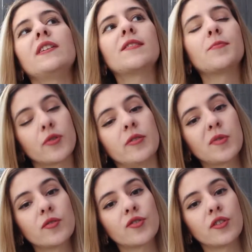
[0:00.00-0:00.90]
a
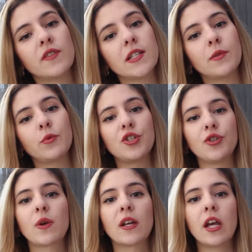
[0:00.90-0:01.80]
subscription service which
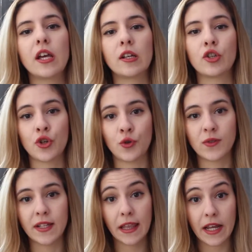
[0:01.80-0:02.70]
you can uh,
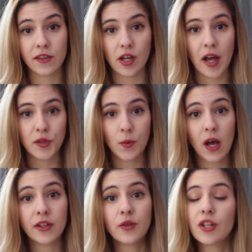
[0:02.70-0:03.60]
choose the length as
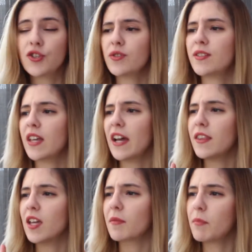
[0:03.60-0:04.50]
well. You can choose it I
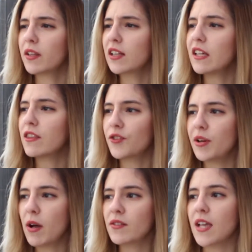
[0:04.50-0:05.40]
think monthly, 3
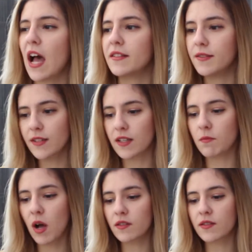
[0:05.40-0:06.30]
months and 6
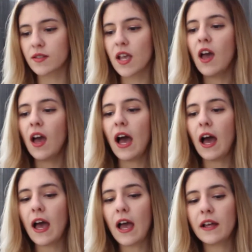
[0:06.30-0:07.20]
months
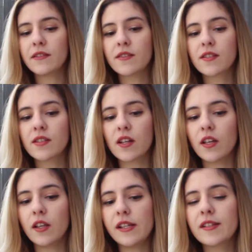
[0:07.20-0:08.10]
and
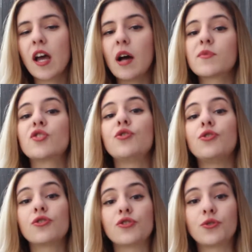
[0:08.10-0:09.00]
it comes to
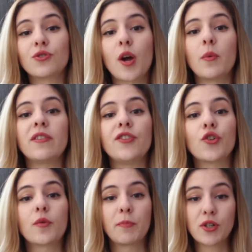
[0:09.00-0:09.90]
your door with
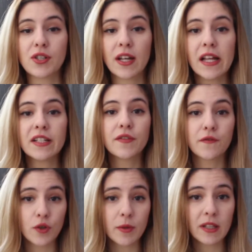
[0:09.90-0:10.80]
your personalized
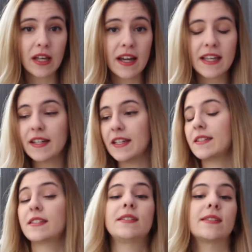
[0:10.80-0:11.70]
formula. It
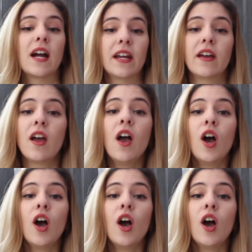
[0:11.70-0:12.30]
is designed